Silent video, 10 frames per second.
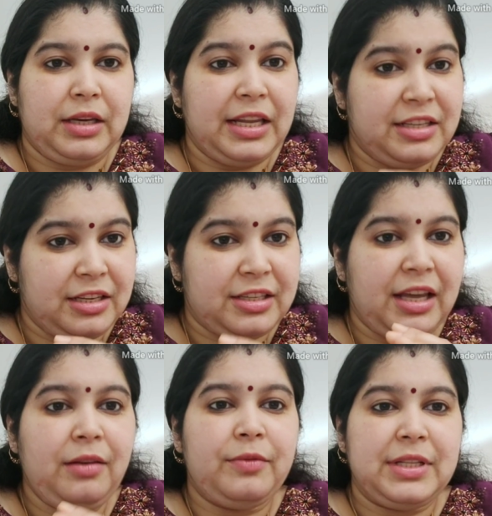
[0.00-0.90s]
In
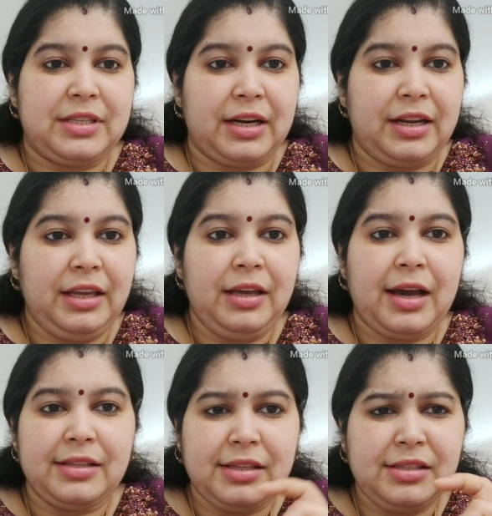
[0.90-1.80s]
detail, we'll study.
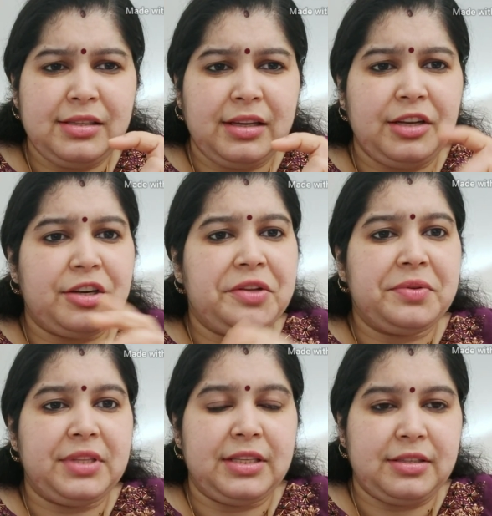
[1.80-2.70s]
I just
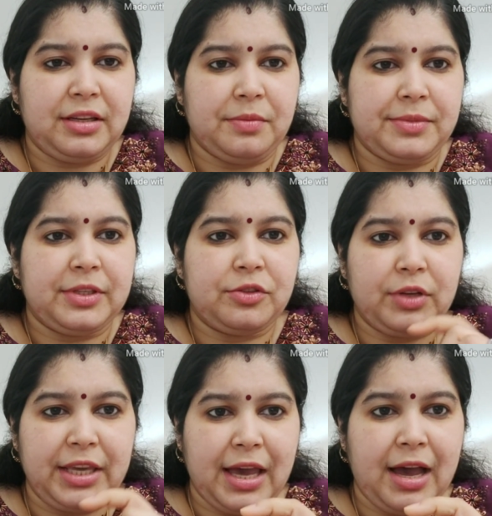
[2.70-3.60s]
introduce these terms. So
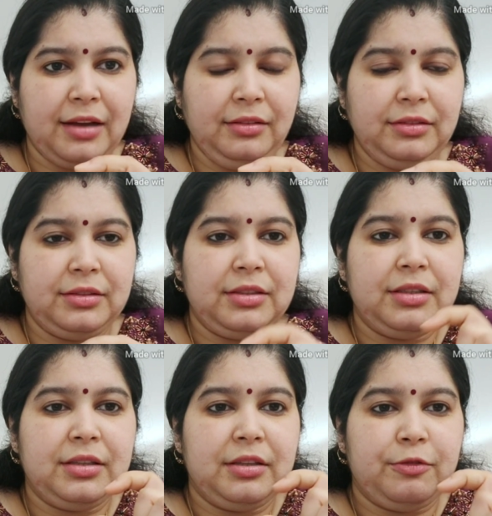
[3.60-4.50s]
gangue,
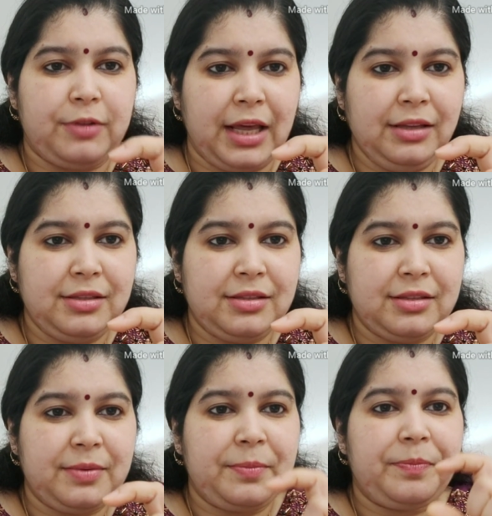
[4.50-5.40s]

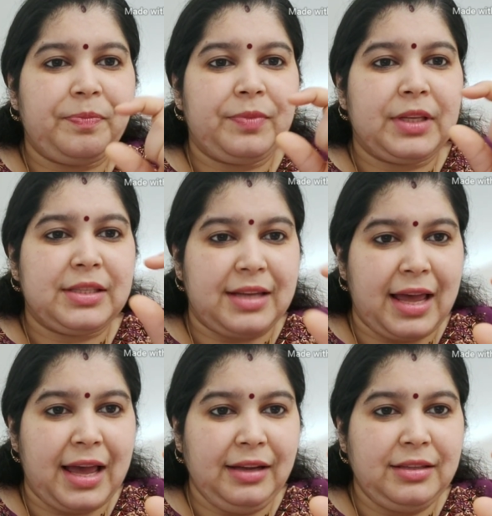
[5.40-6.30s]
flux,
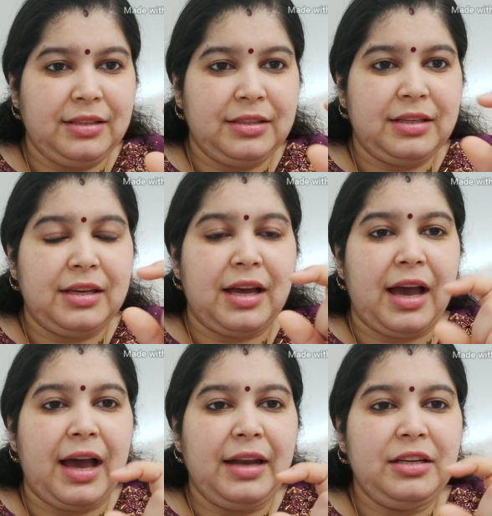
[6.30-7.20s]
slag,
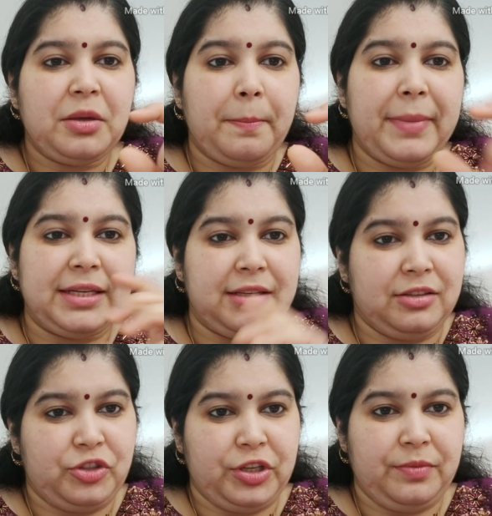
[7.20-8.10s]
and
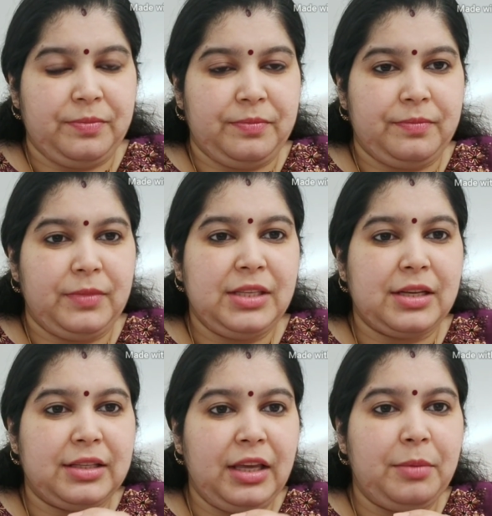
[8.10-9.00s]
metallurgy. These
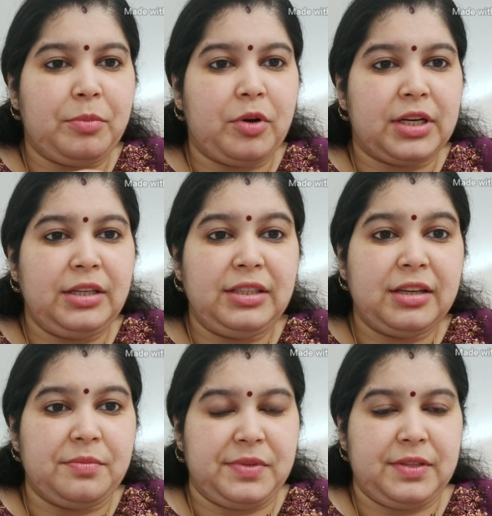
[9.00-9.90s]
are the important
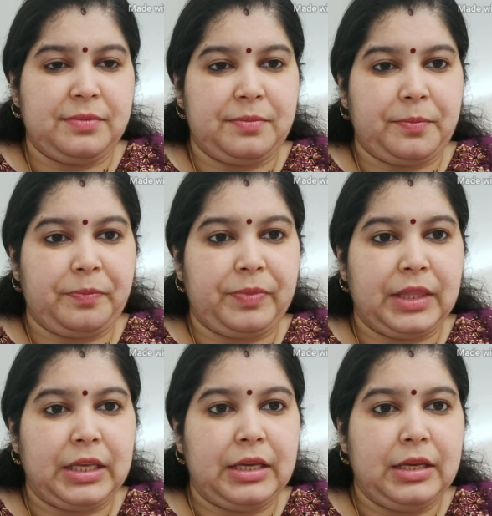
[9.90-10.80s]
terms.
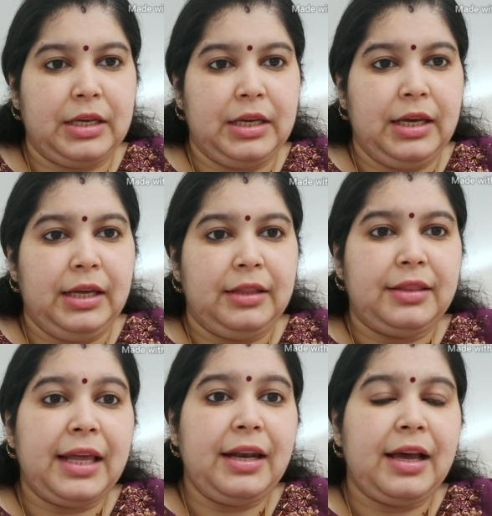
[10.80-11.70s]

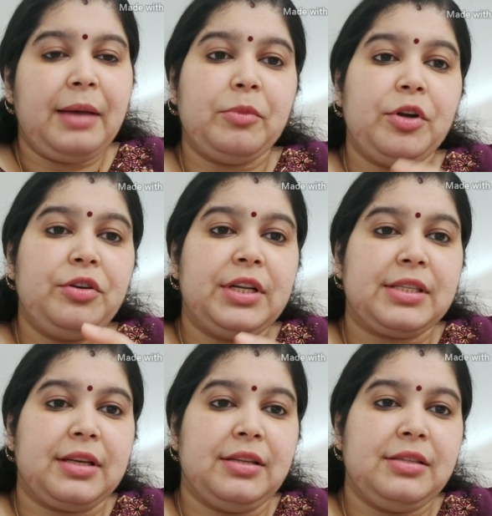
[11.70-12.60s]
Then I'm going to
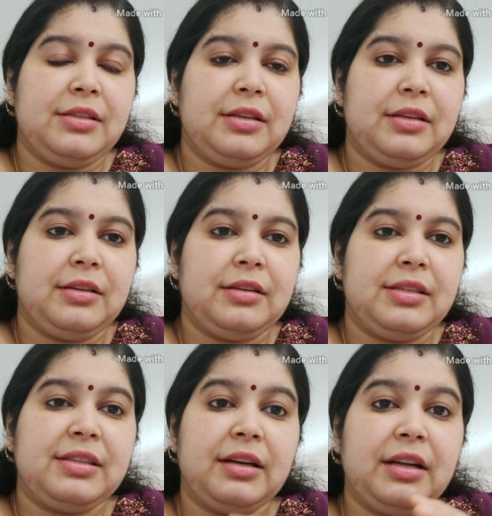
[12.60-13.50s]
discuss
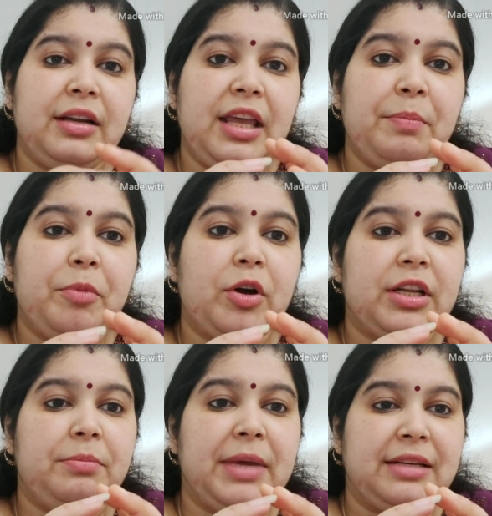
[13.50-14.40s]
certain
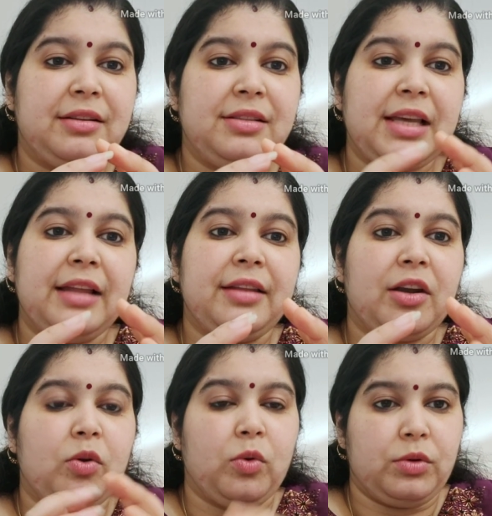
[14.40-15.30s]
important metals and
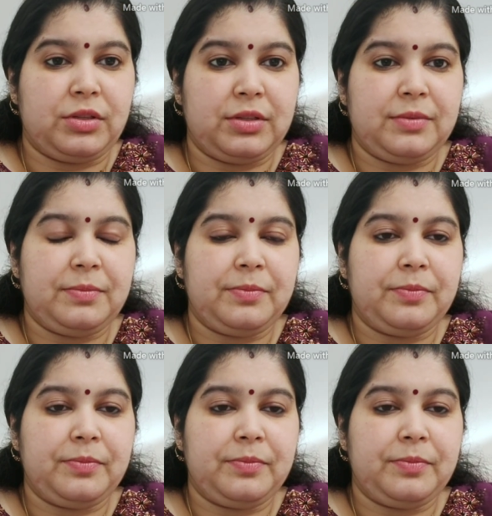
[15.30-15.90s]
their ores.